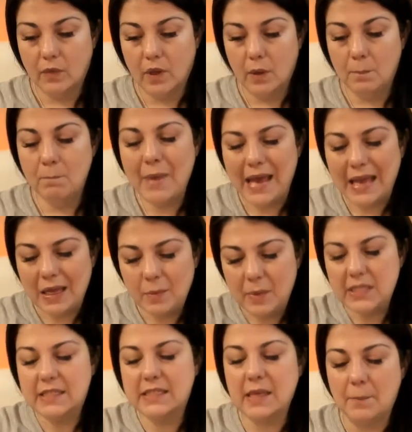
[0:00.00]

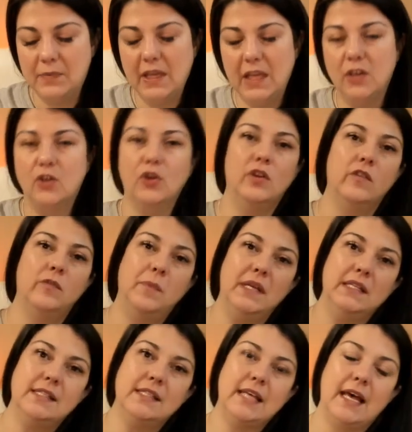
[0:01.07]
maybe something could have
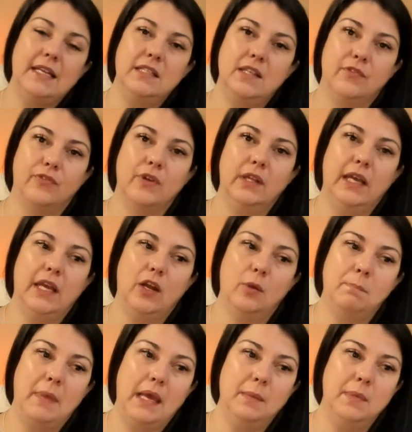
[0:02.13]
been said differently or
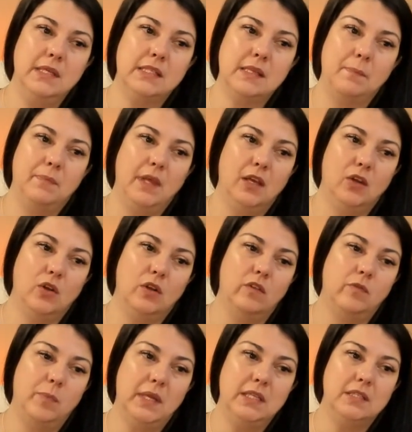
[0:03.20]
maybe something could
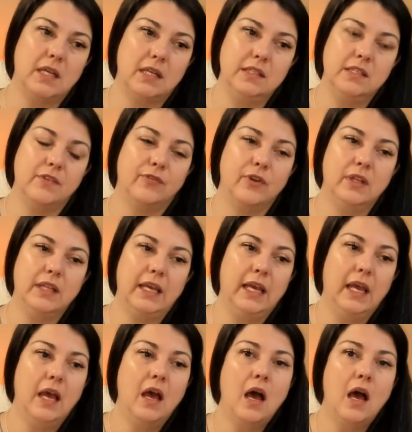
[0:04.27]
have been done differently.